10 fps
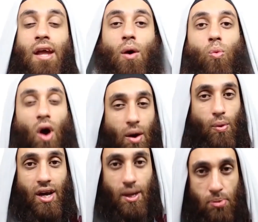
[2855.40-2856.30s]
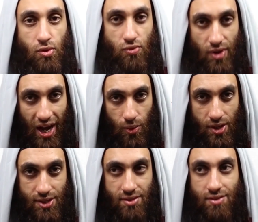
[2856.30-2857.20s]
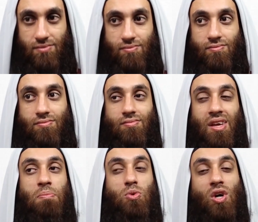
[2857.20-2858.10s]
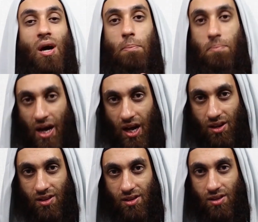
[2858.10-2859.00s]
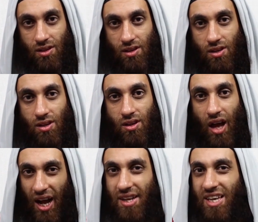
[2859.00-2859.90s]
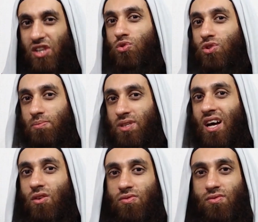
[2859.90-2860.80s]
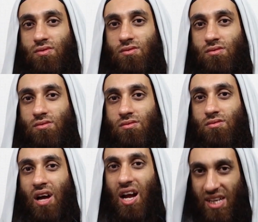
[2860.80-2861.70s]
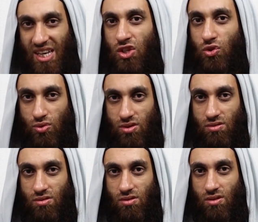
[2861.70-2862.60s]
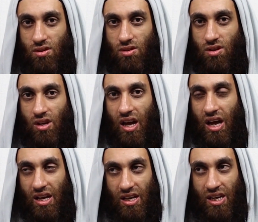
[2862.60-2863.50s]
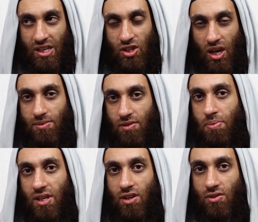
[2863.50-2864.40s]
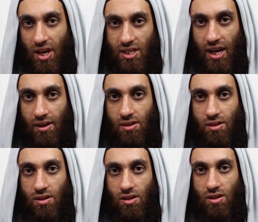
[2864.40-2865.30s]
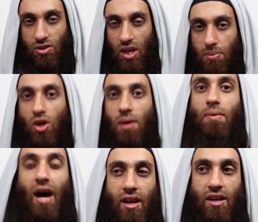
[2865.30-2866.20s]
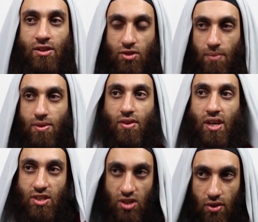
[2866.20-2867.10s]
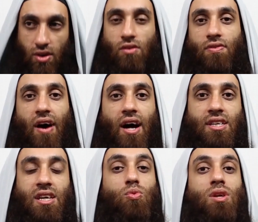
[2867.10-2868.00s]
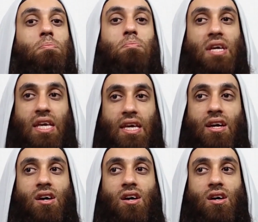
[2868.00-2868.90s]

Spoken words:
Now what we're going to prove now is Ibn Kamal had issues himself, had issues in terms of being a narrator. So Ibn Kamal, in terms of the historical fact, he wouldn't be,